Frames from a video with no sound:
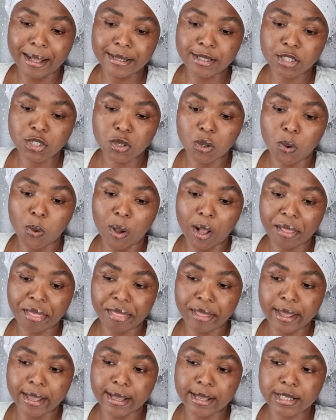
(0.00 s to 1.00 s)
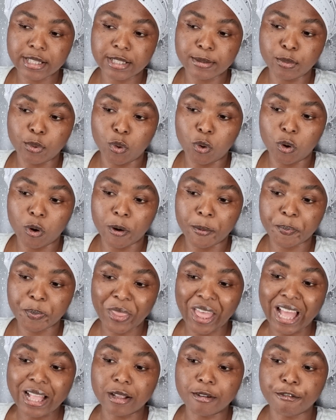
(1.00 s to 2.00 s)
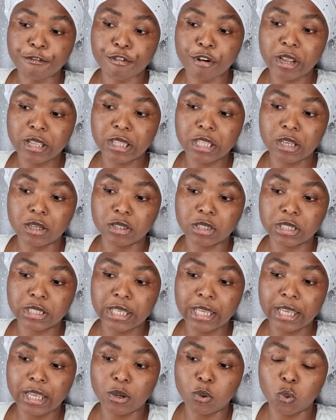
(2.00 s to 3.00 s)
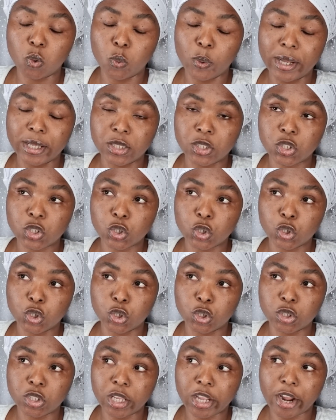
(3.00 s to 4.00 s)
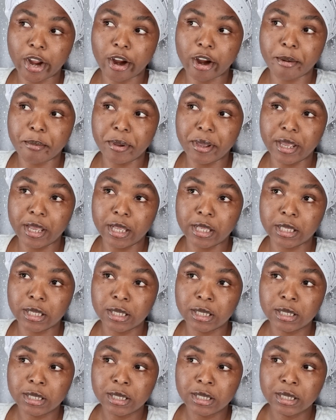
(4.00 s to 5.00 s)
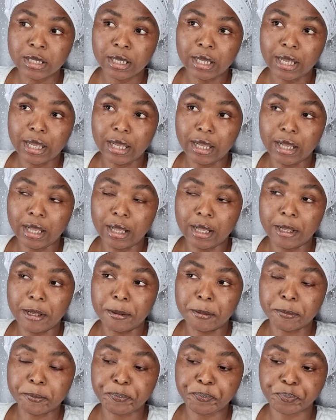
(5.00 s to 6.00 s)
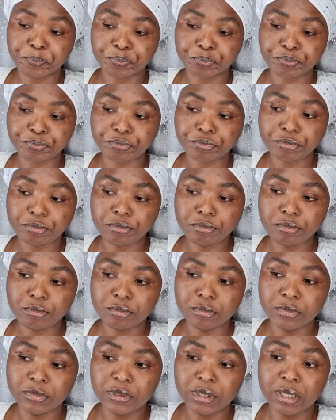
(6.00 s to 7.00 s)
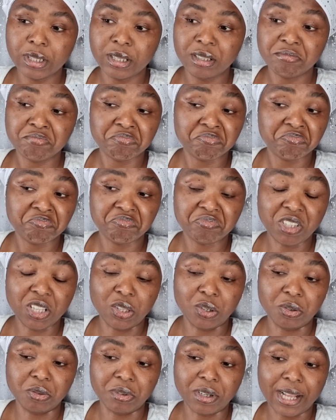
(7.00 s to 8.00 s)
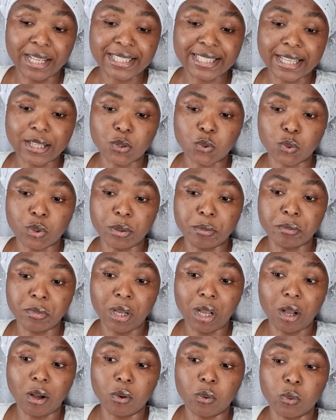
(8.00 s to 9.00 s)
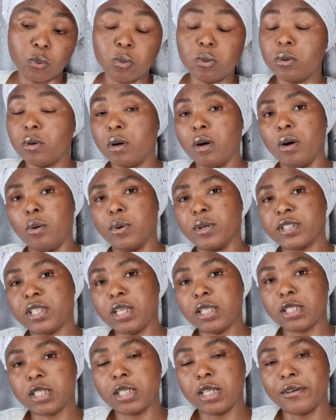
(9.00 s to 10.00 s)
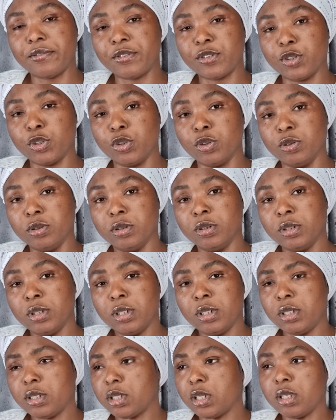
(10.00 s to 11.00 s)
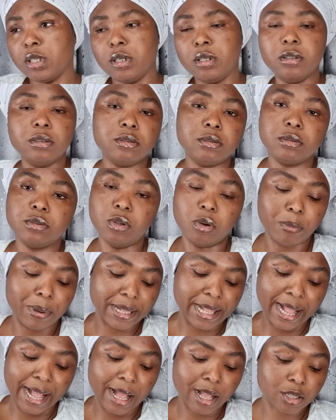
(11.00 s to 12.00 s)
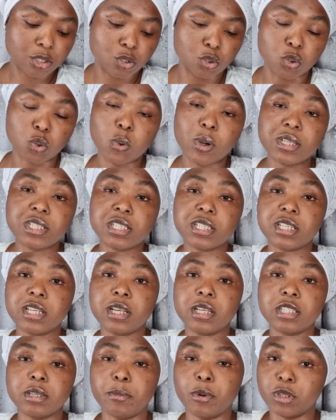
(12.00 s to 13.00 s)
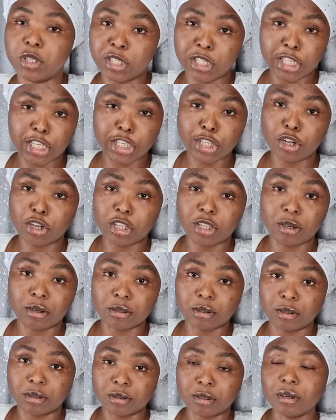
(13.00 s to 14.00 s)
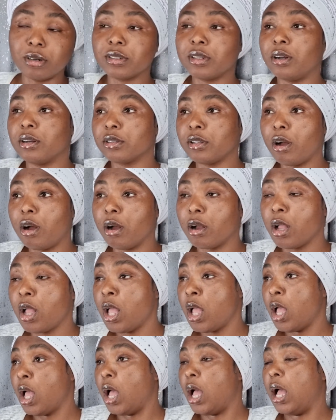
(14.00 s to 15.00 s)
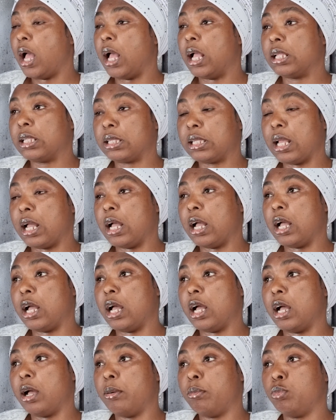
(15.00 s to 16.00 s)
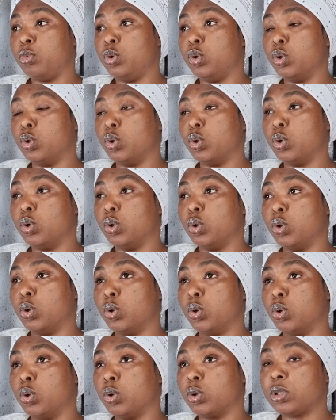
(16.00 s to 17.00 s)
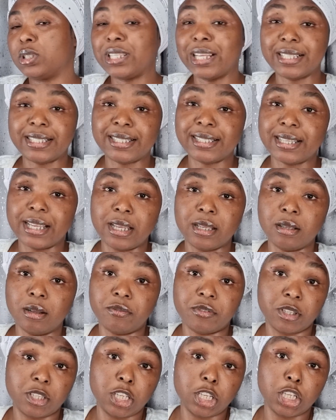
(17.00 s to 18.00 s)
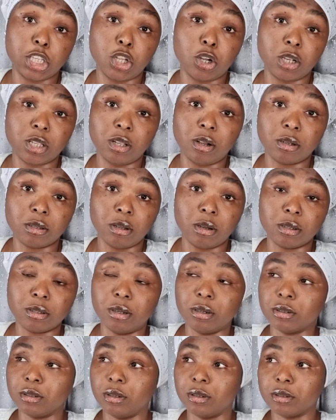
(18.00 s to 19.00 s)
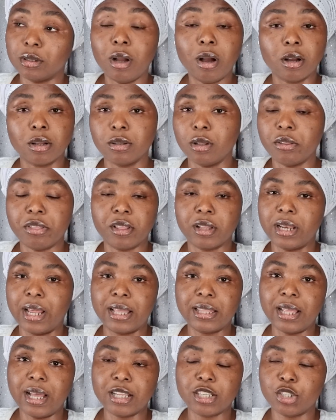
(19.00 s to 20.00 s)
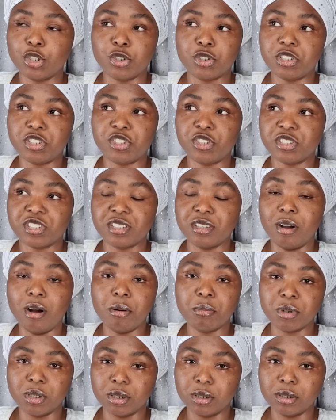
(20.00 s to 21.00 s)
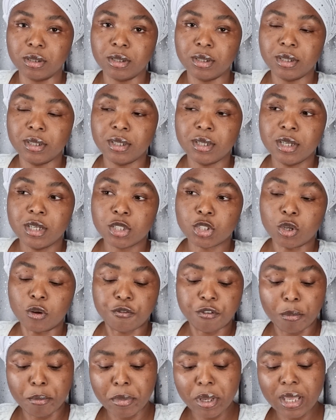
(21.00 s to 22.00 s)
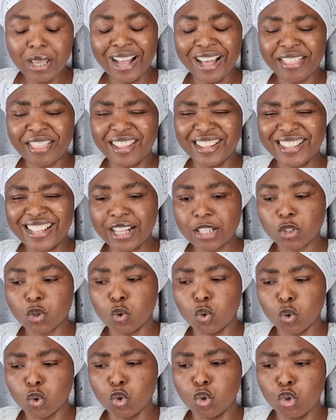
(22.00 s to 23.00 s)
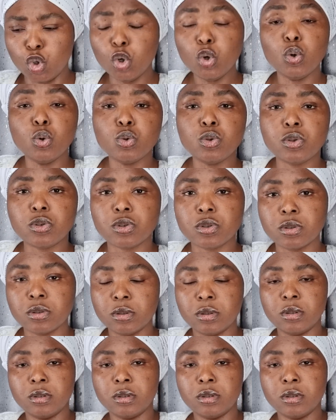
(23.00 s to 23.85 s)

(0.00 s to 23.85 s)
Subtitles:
so I think it's more, I had a friend the other day who went to the Caribbean. You know, I said to him, how was it? Did you have to? He said, no, nobody asked no questions about the dingy dong dong dong dong dong dong. And no testing of the dingy dong dong dong dong dong dong. Nothing like that. It's just normal. So for me, I think that's good news